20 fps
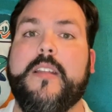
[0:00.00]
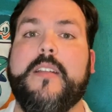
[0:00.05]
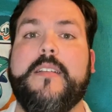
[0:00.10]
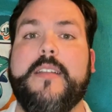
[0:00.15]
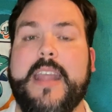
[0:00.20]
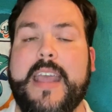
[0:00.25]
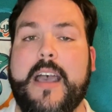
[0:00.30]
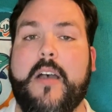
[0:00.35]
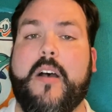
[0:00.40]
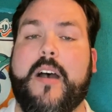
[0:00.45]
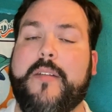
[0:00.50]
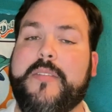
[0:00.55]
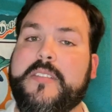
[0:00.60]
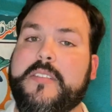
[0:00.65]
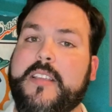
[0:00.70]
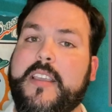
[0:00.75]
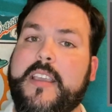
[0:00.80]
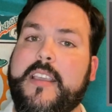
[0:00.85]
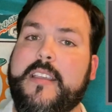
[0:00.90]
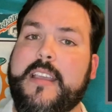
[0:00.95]
Now,
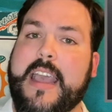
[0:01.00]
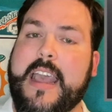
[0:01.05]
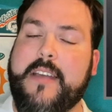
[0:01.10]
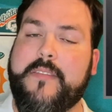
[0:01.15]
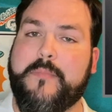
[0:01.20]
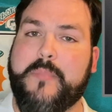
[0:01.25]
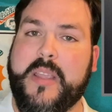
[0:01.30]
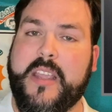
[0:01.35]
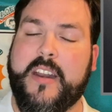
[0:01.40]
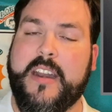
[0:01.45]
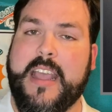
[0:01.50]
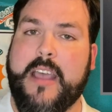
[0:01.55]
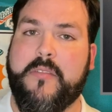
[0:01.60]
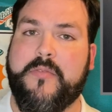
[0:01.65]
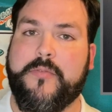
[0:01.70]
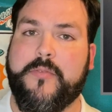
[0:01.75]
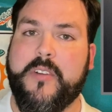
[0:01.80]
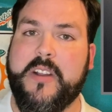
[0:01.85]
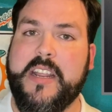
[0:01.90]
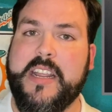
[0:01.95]
obviously, at being now
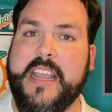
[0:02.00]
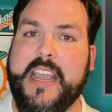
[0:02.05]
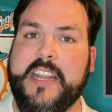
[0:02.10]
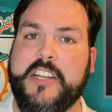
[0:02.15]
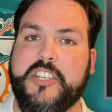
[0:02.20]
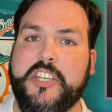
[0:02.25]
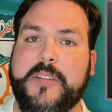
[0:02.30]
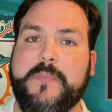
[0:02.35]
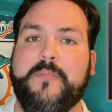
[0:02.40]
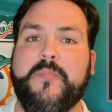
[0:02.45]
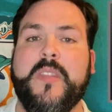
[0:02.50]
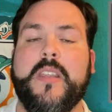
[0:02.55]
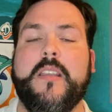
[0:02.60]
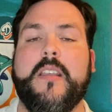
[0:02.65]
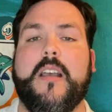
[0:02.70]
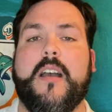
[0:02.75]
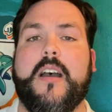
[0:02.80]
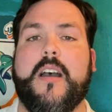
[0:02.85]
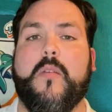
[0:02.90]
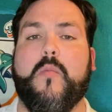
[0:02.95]
free agent,
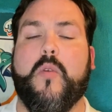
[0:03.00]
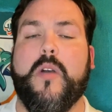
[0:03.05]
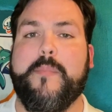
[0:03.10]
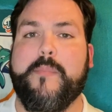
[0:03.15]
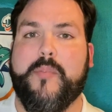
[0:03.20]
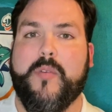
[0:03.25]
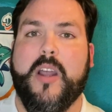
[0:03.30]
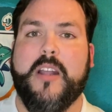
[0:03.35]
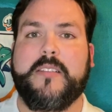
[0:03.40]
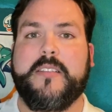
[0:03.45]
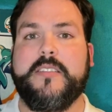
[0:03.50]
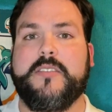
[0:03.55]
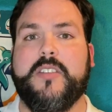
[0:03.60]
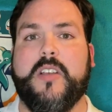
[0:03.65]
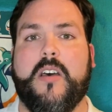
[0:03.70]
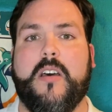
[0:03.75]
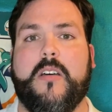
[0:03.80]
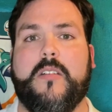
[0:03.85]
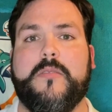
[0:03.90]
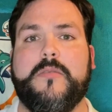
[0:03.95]
uh, what brought this
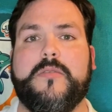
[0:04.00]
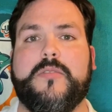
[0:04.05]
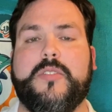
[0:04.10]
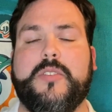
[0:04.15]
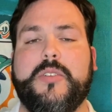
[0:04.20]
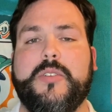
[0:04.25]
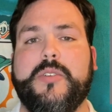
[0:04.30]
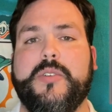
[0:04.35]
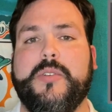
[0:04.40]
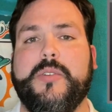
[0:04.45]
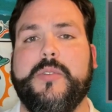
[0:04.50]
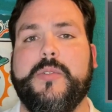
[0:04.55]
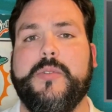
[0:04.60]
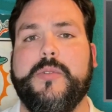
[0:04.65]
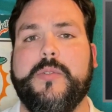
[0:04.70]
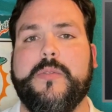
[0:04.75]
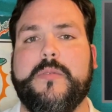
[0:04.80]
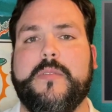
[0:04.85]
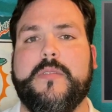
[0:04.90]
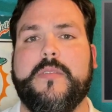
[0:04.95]
all
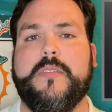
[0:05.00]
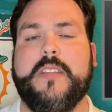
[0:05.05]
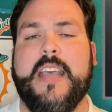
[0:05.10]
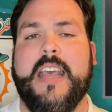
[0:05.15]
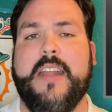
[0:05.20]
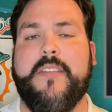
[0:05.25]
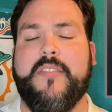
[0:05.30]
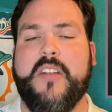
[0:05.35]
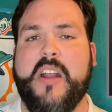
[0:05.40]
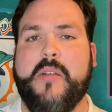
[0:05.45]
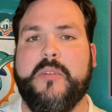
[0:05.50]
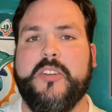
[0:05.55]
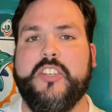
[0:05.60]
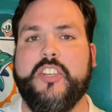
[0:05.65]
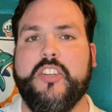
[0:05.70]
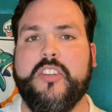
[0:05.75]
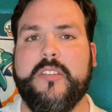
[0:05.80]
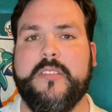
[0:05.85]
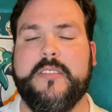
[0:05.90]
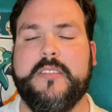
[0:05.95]
to the headfront,
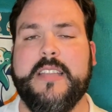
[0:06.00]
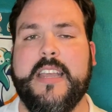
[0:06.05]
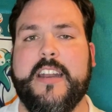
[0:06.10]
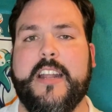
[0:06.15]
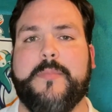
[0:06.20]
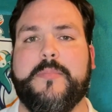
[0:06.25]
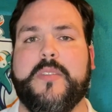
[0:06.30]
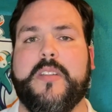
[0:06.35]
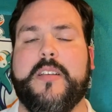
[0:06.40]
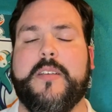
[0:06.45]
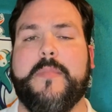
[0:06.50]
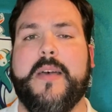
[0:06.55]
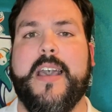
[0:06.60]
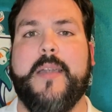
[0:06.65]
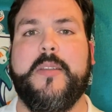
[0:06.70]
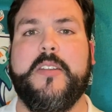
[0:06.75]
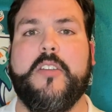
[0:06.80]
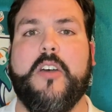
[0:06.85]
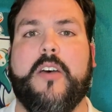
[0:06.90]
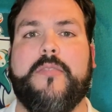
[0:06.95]
which set up the
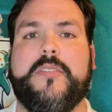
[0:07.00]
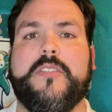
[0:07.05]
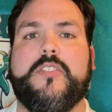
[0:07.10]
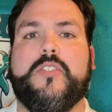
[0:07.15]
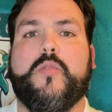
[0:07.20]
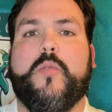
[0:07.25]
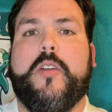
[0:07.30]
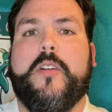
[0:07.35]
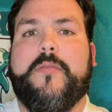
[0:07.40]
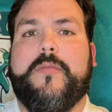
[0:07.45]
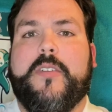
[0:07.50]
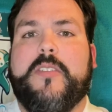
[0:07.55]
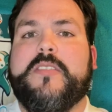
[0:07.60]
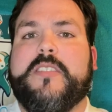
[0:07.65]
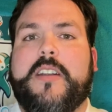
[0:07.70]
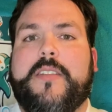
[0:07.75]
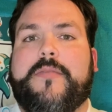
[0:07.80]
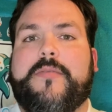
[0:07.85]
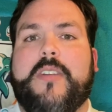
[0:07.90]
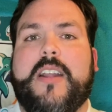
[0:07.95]
Miami Dolphins
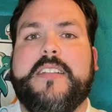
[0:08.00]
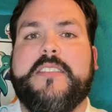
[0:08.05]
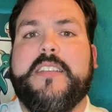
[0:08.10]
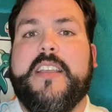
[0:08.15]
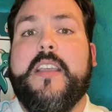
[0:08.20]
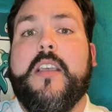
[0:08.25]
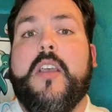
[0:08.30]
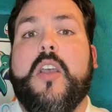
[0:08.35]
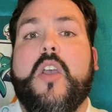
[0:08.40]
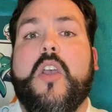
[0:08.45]
Twitterverse in a frenzy,